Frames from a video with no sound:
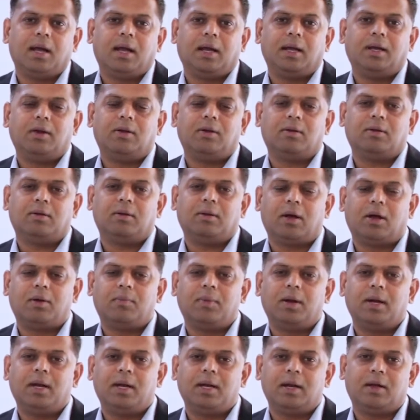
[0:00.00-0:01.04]

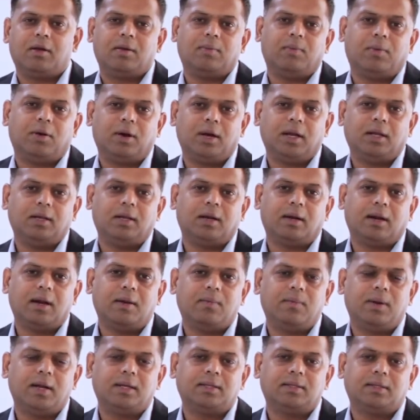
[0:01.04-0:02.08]
normally in our body the
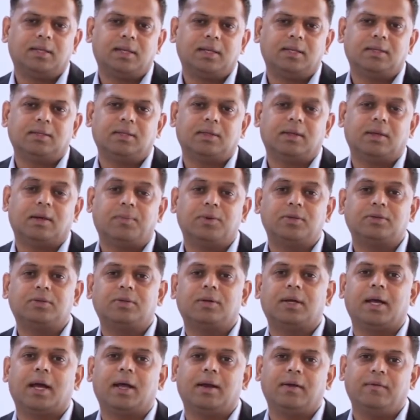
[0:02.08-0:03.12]
red blood cells supposed
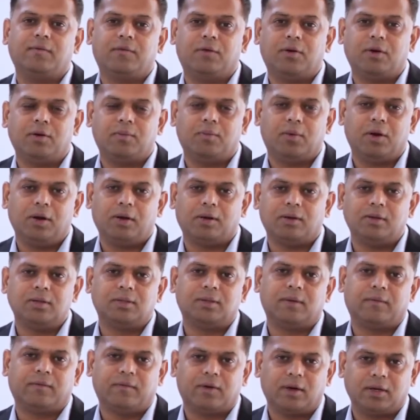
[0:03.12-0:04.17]
to carry 4
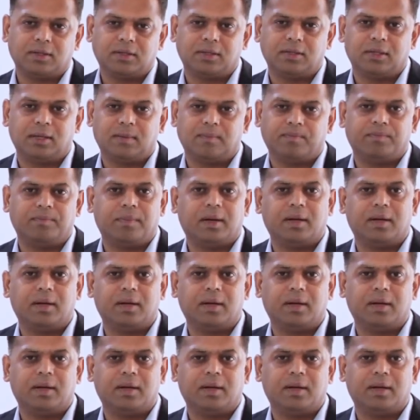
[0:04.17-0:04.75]
molecules of oxygen,